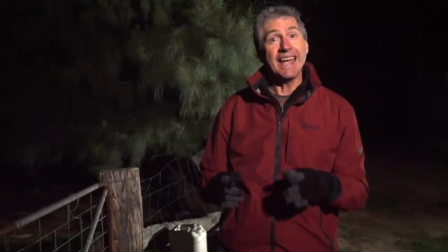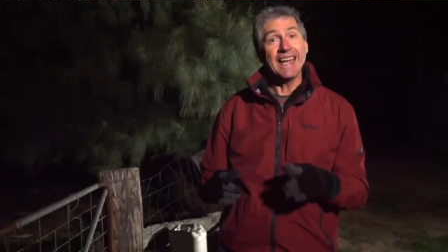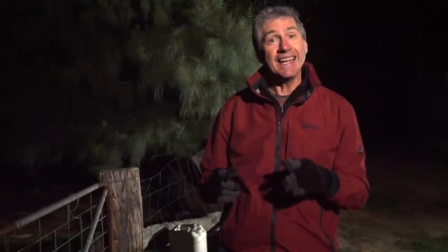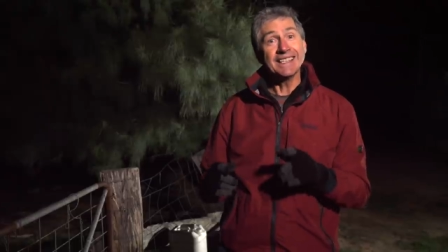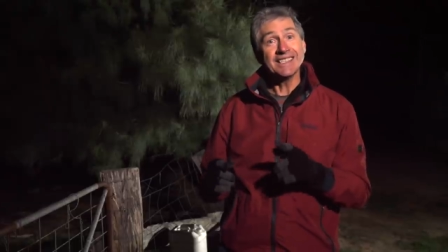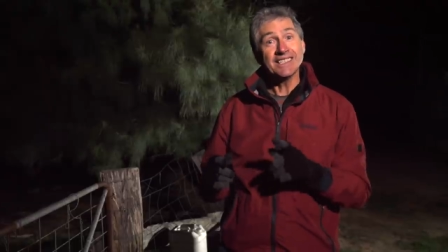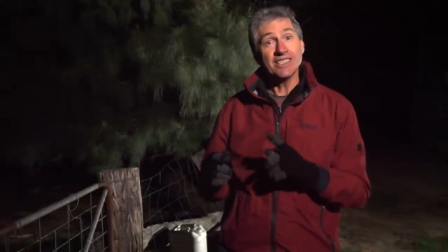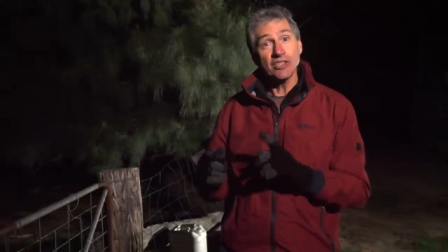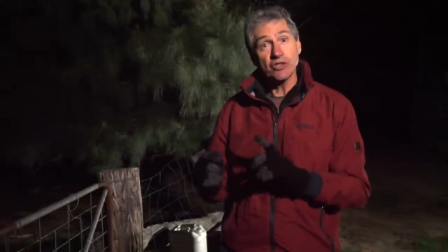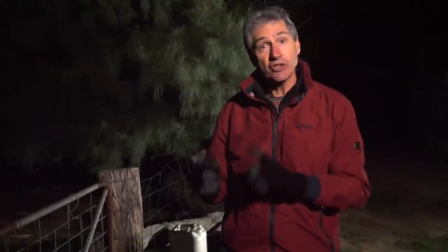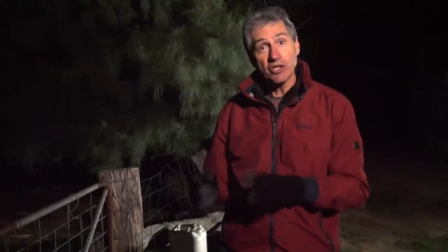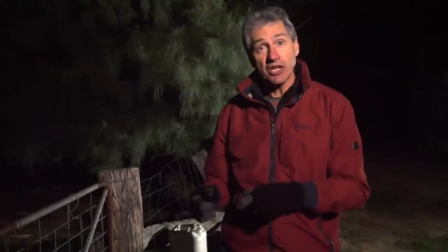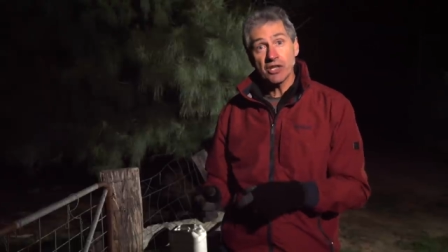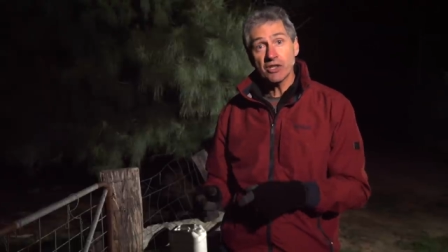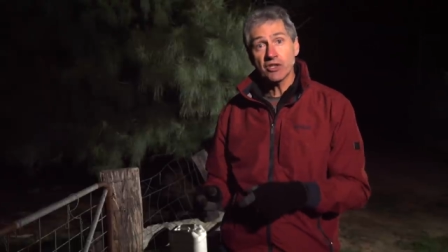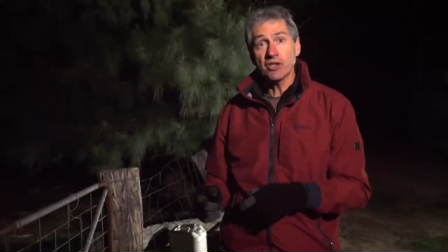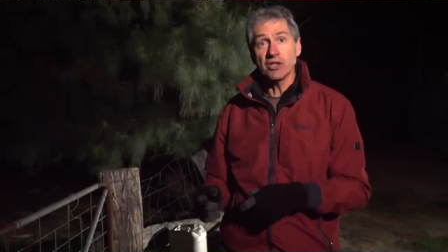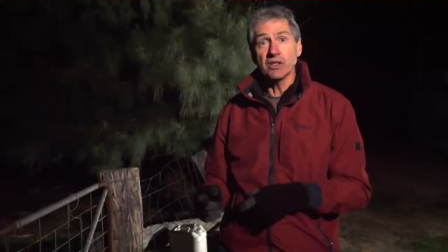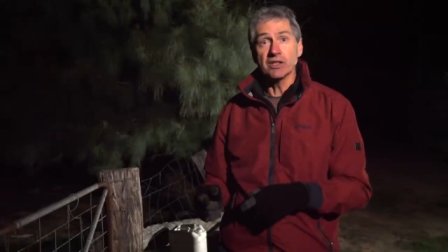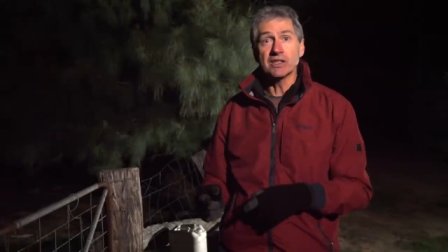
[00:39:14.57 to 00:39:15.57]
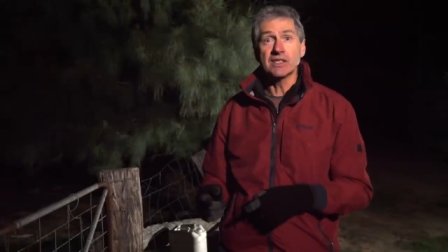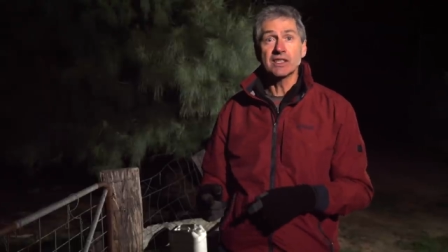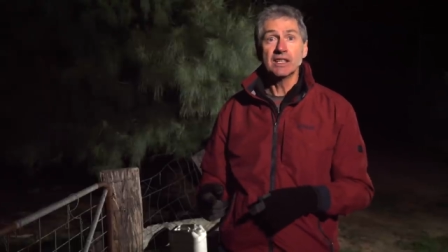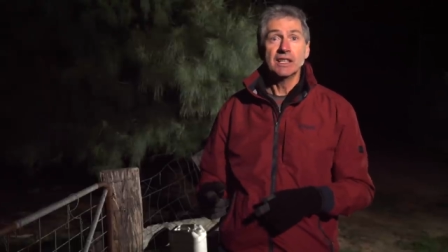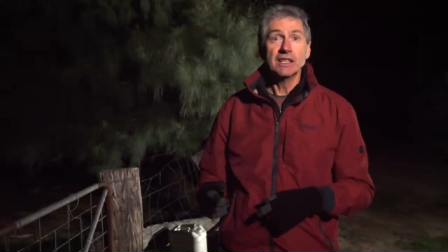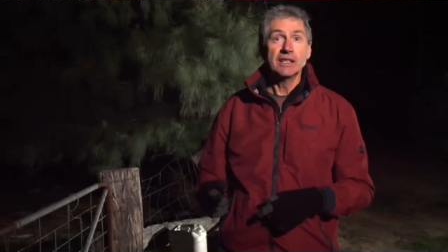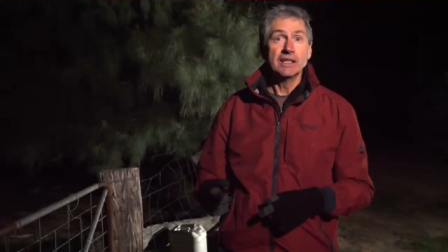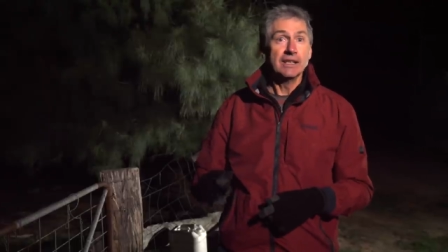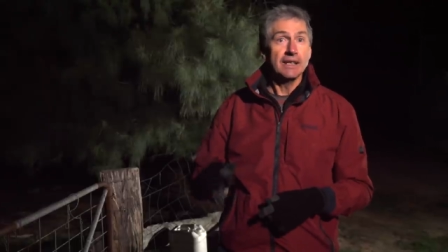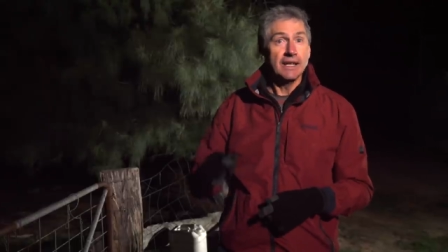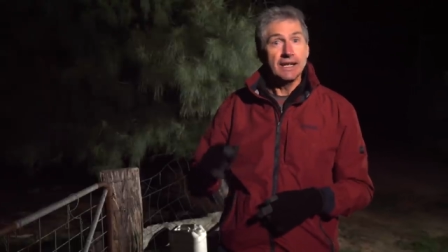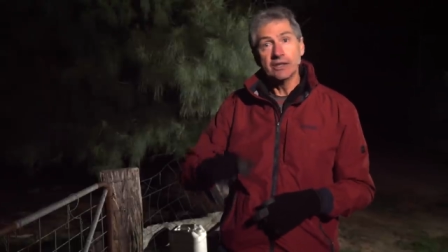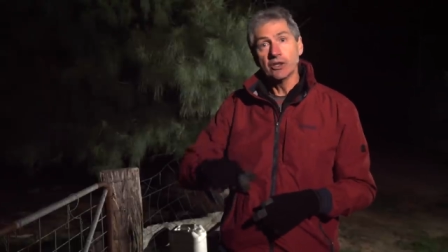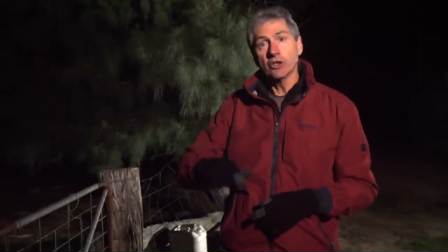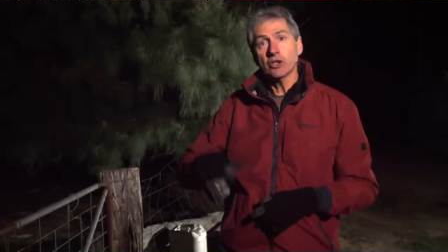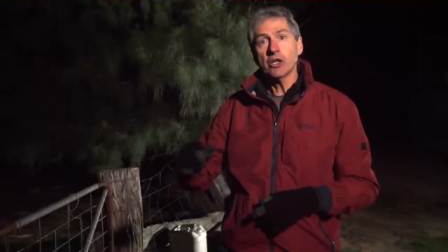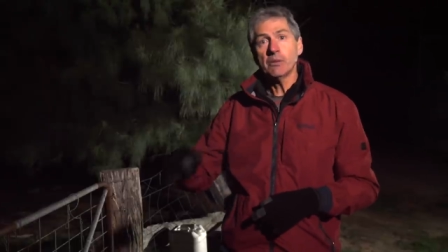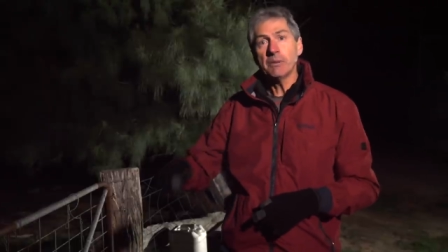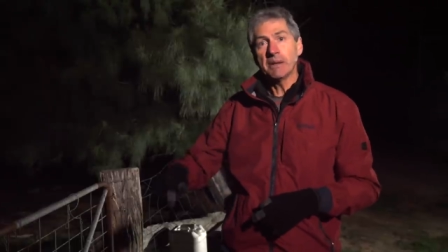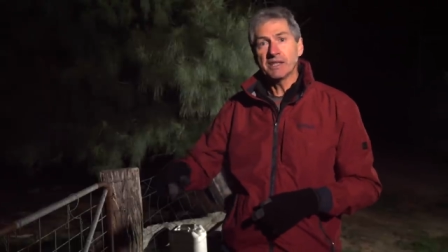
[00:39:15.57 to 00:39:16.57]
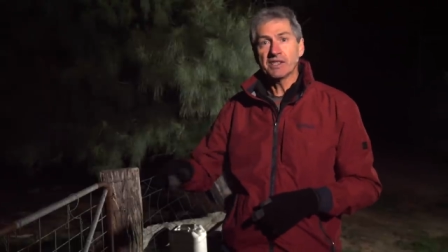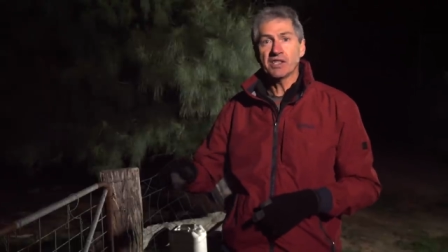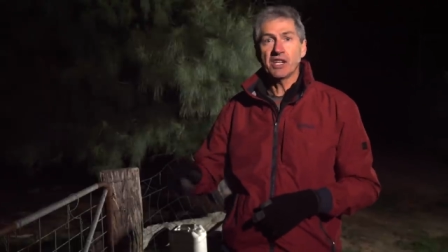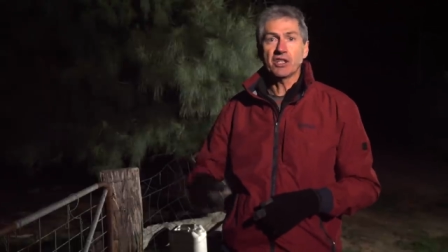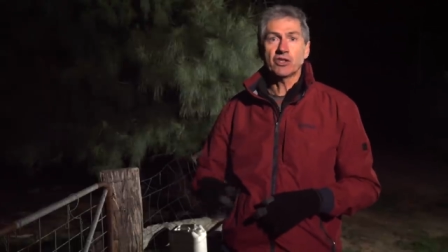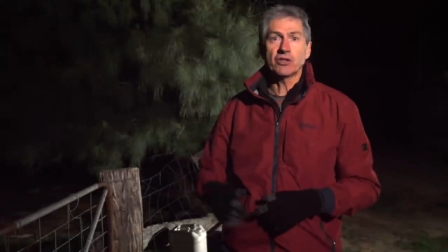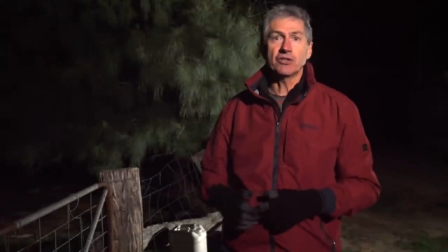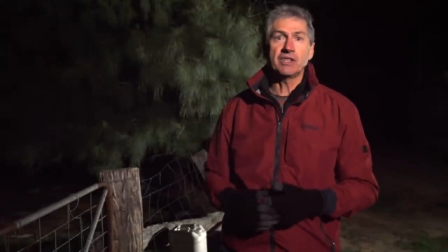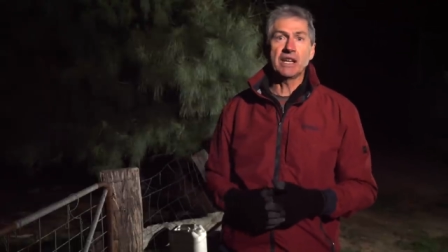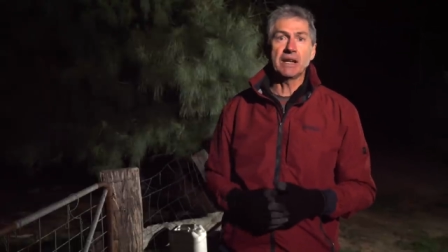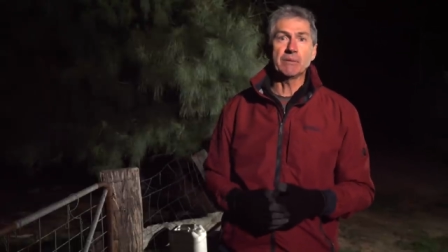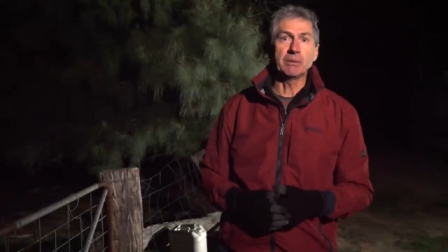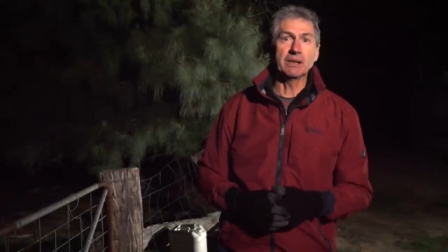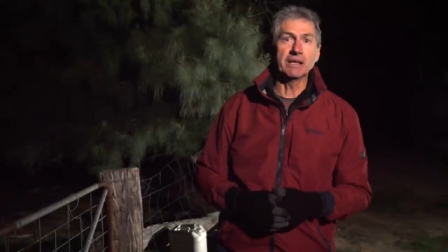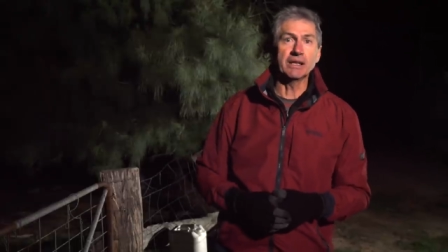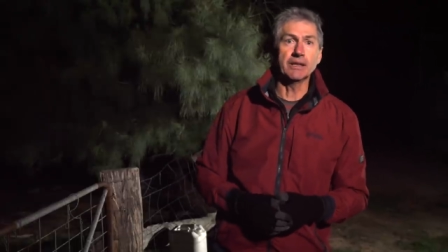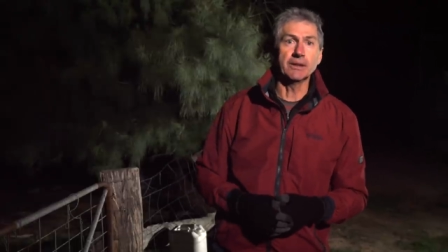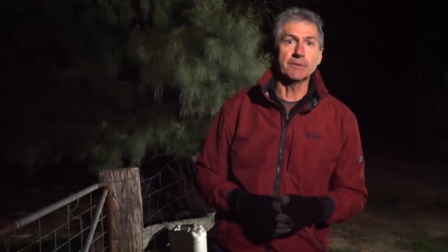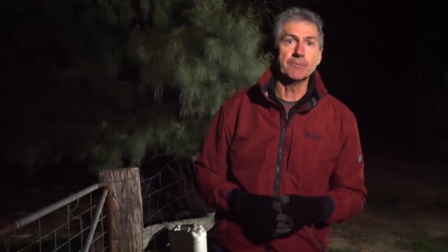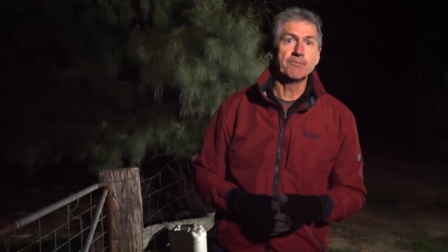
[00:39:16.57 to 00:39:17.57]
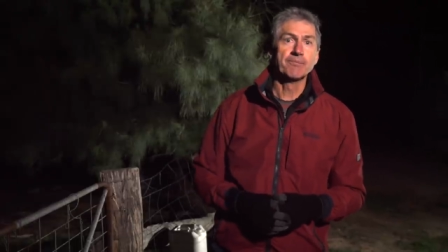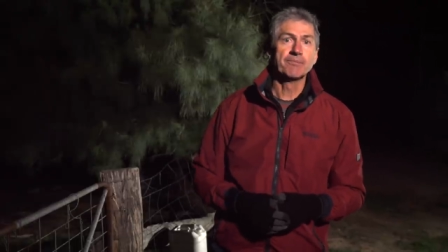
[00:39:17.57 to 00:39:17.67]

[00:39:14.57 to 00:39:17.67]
and suggestions in the comments section down below.